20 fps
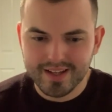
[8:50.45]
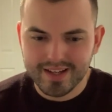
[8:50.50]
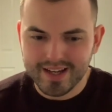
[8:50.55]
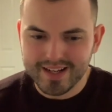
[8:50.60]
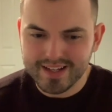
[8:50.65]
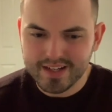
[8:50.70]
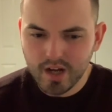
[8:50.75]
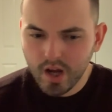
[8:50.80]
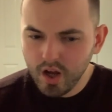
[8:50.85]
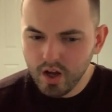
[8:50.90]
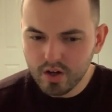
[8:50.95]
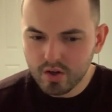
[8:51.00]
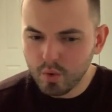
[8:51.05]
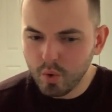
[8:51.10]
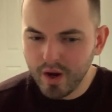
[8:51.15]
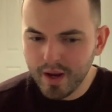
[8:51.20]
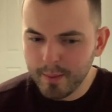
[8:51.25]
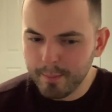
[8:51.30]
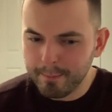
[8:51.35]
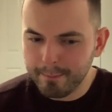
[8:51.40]
And I can't
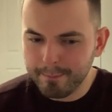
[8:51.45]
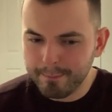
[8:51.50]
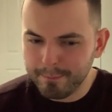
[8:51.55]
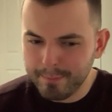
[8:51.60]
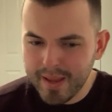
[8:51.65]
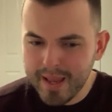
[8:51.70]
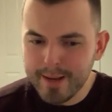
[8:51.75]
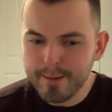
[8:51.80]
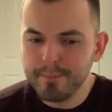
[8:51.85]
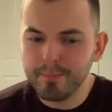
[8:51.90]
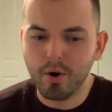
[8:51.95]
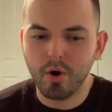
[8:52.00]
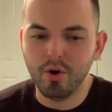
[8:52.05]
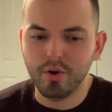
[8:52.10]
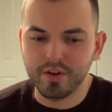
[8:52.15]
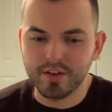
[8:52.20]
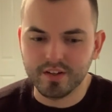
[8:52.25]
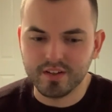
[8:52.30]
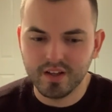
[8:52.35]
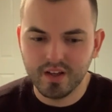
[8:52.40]
quite
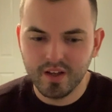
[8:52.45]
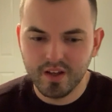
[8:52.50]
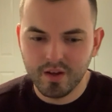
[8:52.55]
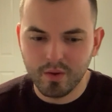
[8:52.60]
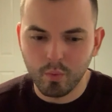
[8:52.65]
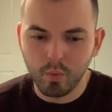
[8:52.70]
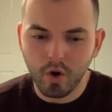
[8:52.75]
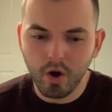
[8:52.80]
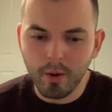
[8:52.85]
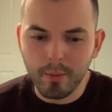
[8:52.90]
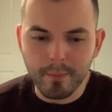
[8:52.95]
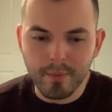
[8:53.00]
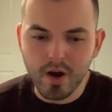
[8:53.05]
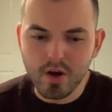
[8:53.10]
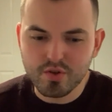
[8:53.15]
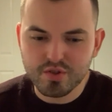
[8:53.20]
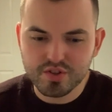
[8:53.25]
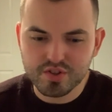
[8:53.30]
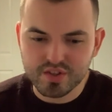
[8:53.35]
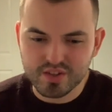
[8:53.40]
pinpoint what
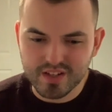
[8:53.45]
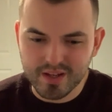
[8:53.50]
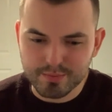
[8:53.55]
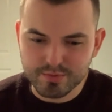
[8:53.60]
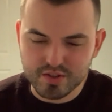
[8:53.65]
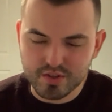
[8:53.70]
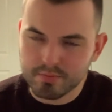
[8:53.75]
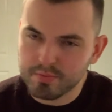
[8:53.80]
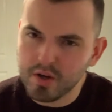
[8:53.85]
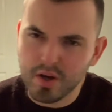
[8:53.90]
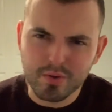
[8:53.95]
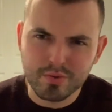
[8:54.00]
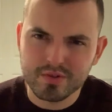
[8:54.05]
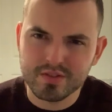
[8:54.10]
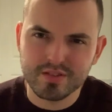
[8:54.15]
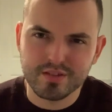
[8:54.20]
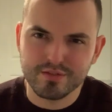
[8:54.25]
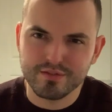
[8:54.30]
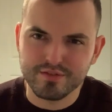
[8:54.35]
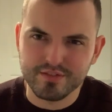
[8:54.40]
emotion I'm
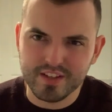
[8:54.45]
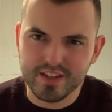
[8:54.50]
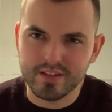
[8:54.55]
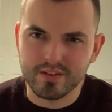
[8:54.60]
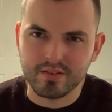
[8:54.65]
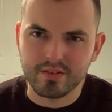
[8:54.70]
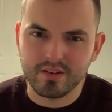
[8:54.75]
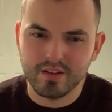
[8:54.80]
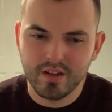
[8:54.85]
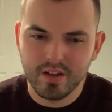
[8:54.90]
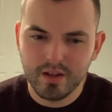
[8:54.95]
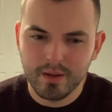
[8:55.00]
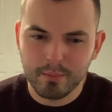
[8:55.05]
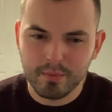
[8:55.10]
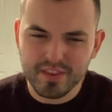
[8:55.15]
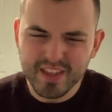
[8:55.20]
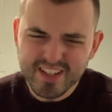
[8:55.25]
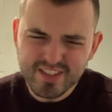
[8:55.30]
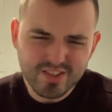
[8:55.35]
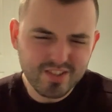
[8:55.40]
supposed to feel.
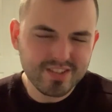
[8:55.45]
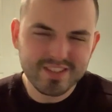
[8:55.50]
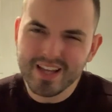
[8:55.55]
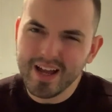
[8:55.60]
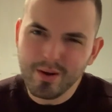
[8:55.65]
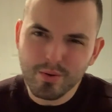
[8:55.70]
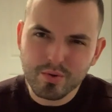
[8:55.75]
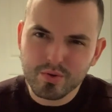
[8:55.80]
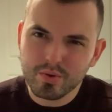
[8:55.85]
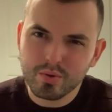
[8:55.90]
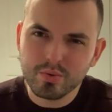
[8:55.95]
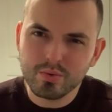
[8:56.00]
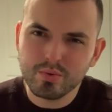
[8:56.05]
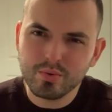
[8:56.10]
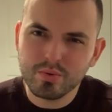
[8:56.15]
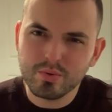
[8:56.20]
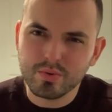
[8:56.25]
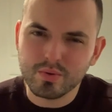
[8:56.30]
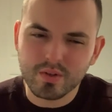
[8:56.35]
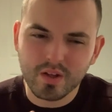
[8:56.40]
But that's just how
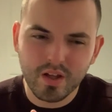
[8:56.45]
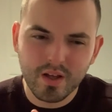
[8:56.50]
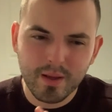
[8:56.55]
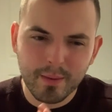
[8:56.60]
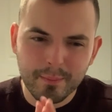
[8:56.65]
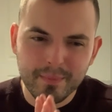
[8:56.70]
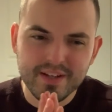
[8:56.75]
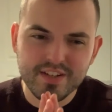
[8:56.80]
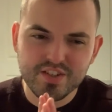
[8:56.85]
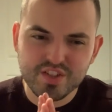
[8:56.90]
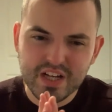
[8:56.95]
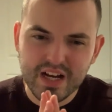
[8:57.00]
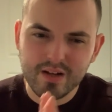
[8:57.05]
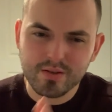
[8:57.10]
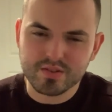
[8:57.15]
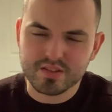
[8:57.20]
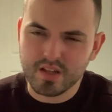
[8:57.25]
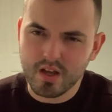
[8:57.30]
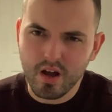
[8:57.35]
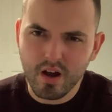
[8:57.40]
cool Beach
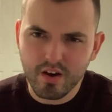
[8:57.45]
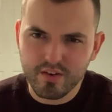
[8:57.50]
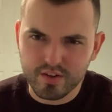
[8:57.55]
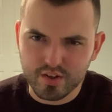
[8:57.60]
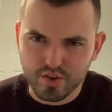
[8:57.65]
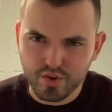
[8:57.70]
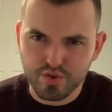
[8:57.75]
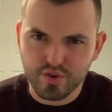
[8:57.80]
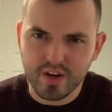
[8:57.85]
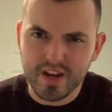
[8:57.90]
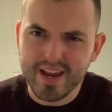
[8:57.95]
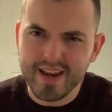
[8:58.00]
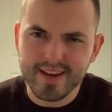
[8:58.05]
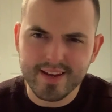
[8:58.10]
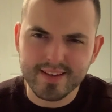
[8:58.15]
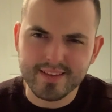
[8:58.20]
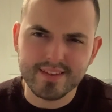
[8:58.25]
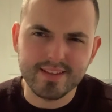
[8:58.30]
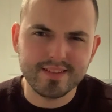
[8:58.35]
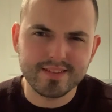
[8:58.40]
House are at
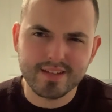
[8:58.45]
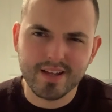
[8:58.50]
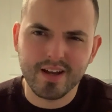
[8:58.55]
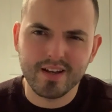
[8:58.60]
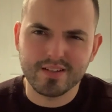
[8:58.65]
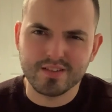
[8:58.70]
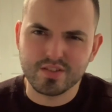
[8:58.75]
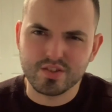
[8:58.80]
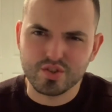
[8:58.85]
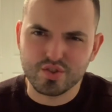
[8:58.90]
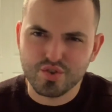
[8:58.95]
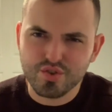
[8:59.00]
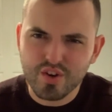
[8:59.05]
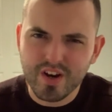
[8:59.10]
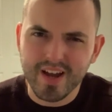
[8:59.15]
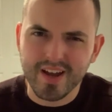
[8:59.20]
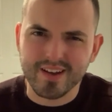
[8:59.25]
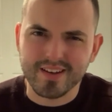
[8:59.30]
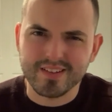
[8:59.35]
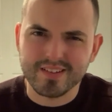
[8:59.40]
creating these kinds of
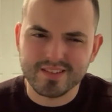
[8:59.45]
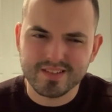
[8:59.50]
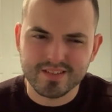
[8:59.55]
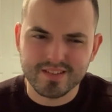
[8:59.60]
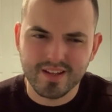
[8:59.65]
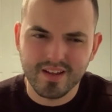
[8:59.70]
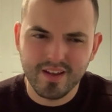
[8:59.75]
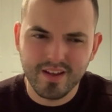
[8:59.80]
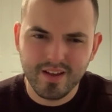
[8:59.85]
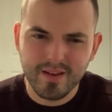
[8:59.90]
tracks.